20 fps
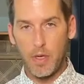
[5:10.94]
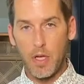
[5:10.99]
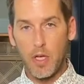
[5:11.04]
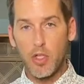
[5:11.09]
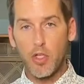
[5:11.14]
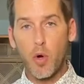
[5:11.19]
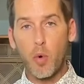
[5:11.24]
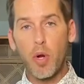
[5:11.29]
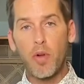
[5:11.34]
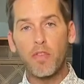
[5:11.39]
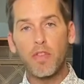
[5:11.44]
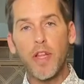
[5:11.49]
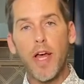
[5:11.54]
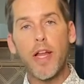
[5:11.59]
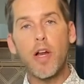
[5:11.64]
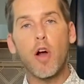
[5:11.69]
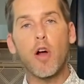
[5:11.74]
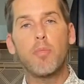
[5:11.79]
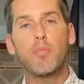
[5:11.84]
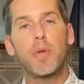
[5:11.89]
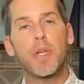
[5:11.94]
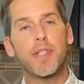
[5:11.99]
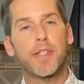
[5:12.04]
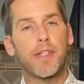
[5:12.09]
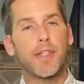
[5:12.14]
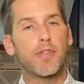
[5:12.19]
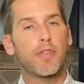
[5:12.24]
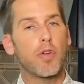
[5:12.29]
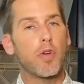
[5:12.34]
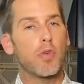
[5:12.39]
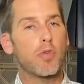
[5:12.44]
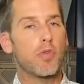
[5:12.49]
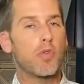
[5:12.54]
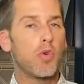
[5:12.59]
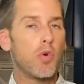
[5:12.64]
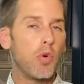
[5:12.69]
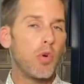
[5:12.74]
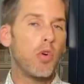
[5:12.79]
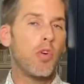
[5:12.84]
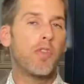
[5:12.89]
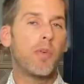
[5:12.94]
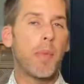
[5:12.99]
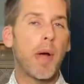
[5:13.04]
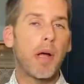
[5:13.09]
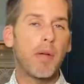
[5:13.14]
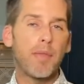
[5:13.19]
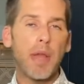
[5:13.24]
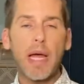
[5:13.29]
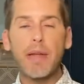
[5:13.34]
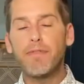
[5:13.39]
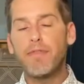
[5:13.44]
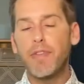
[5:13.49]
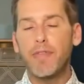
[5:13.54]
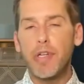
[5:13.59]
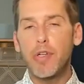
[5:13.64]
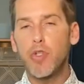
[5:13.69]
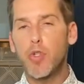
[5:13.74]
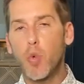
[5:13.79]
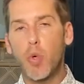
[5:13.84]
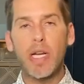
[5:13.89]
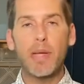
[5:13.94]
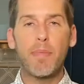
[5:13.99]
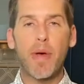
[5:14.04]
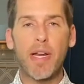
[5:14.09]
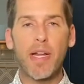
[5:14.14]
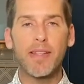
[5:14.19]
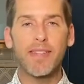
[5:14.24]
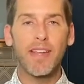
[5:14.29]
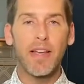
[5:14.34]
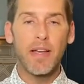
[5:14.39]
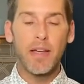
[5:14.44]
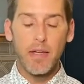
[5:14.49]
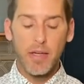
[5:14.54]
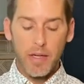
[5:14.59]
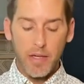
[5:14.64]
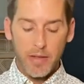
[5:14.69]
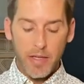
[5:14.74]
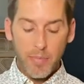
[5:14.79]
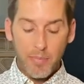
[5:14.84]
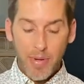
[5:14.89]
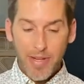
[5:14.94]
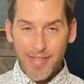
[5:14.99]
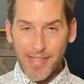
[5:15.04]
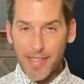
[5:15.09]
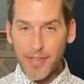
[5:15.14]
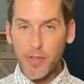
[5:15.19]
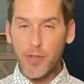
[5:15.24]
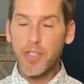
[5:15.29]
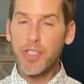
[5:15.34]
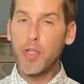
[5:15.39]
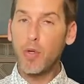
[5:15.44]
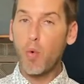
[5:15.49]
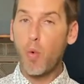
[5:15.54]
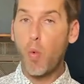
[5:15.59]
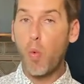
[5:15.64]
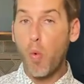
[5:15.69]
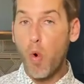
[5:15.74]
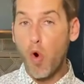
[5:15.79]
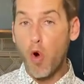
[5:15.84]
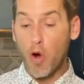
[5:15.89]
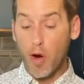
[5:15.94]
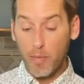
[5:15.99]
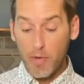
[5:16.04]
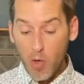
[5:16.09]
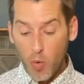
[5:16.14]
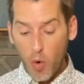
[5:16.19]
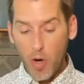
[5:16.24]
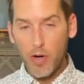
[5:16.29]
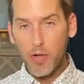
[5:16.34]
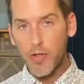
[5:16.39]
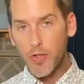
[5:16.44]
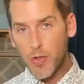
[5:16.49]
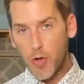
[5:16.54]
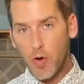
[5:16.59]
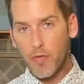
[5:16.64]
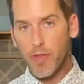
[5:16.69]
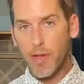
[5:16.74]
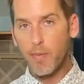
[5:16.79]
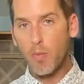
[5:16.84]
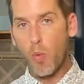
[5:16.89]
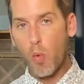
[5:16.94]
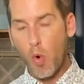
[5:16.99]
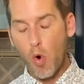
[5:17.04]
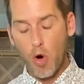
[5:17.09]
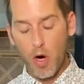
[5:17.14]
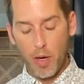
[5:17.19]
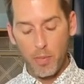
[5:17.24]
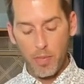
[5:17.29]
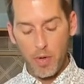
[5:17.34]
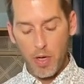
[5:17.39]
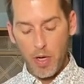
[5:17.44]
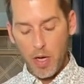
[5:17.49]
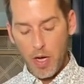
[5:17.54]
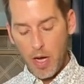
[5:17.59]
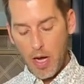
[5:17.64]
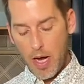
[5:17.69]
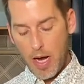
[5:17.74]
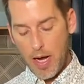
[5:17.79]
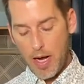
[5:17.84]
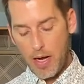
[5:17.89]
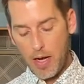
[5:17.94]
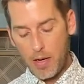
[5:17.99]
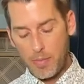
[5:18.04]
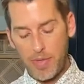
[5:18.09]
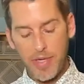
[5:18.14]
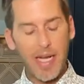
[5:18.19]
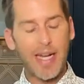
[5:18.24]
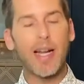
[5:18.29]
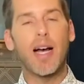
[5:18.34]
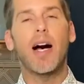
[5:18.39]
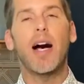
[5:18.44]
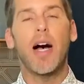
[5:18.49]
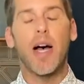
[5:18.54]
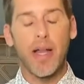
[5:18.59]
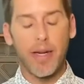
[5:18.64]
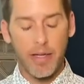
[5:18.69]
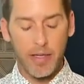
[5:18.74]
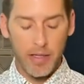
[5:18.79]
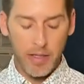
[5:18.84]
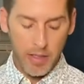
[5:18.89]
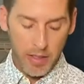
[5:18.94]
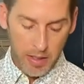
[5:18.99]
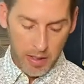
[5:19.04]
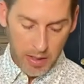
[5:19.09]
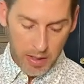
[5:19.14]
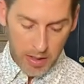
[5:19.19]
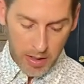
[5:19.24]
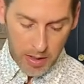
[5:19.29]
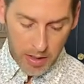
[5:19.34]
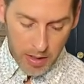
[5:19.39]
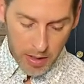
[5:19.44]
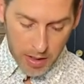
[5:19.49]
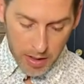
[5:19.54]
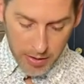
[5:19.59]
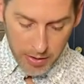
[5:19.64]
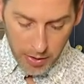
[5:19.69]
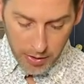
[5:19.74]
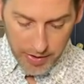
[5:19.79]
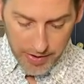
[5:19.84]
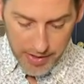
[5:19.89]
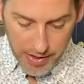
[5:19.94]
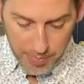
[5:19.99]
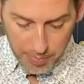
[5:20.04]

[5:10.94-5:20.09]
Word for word: So we've let our biscuits cool for about uh, 15, 20 minutes. The biscuits are still warm. You wanna serve them warm, uh, but not hot. So let's